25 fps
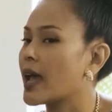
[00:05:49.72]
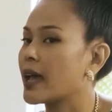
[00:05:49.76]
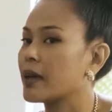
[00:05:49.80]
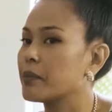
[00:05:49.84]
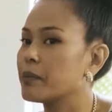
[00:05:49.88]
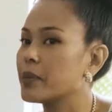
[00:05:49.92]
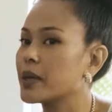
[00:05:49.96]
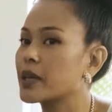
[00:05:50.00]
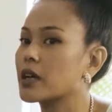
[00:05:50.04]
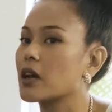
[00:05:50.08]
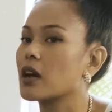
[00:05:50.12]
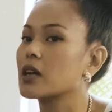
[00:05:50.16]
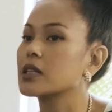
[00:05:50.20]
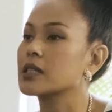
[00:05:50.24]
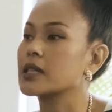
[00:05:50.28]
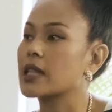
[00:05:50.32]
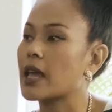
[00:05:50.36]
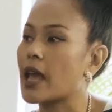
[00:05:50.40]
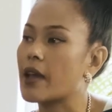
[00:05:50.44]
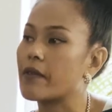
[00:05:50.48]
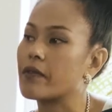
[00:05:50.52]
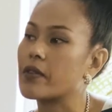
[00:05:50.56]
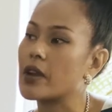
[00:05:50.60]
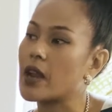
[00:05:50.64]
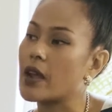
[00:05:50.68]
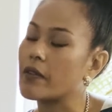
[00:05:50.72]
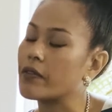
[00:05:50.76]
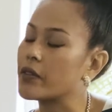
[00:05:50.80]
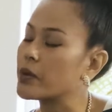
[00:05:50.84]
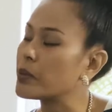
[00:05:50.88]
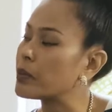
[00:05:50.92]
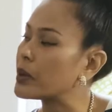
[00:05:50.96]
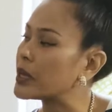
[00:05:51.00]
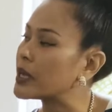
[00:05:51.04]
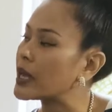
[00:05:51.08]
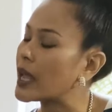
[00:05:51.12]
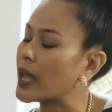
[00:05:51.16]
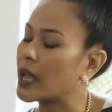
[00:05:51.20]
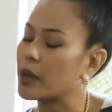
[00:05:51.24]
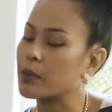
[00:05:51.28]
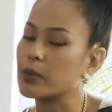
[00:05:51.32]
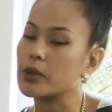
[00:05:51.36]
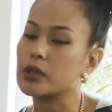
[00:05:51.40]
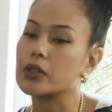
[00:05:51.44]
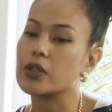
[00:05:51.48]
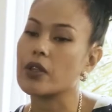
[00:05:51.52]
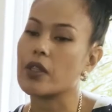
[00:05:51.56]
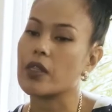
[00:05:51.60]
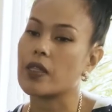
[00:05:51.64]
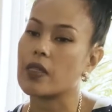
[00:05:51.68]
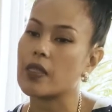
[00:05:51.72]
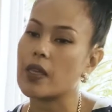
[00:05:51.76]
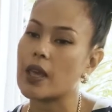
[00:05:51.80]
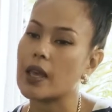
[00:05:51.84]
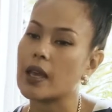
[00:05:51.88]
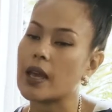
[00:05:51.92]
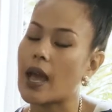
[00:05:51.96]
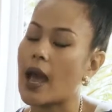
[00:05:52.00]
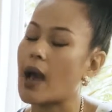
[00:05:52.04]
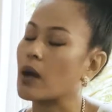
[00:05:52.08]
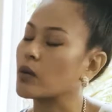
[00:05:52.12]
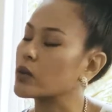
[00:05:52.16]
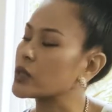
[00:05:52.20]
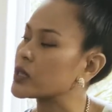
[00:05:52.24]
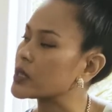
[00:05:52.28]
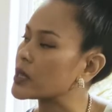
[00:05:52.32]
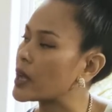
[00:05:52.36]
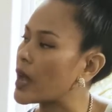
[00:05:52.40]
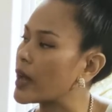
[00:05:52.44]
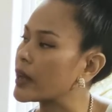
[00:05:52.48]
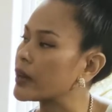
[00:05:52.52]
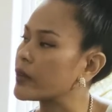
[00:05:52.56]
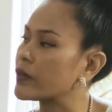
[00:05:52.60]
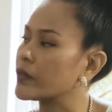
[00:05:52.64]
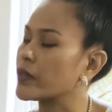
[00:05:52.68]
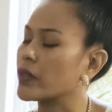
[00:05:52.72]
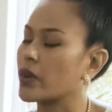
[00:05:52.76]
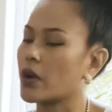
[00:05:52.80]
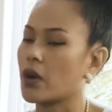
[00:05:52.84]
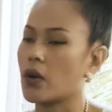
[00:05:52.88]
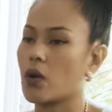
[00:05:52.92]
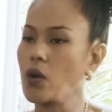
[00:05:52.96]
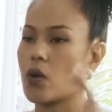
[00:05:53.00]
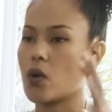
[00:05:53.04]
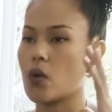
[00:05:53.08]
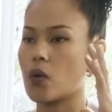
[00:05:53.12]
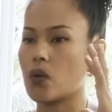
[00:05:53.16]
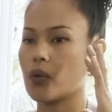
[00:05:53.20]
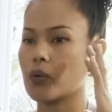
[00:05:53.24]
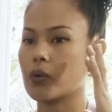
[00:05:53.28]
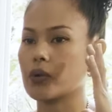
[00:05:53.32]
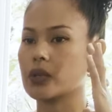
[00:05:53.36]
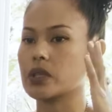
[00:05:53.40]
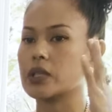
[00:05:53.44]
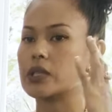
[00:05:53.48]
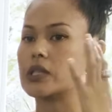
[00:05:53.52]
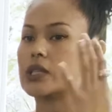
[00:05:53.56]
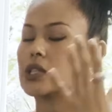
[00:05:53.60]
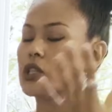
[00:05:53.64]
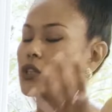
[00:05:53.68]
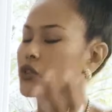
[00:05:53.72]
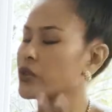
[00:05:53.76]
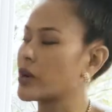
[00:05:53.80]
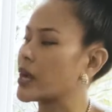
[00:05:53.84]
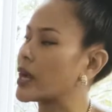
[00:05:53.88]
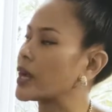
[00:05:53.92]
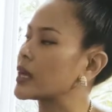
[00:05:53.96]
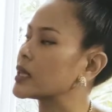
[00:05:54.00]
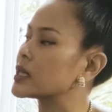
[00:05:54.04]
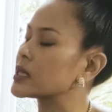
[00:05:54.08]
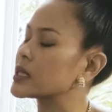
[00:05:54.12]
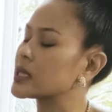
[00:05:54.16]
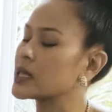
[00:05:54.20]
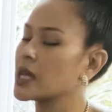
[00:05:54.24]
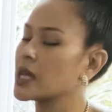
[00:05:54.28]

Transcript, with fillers: because they have never been able to think outside of their own constraints.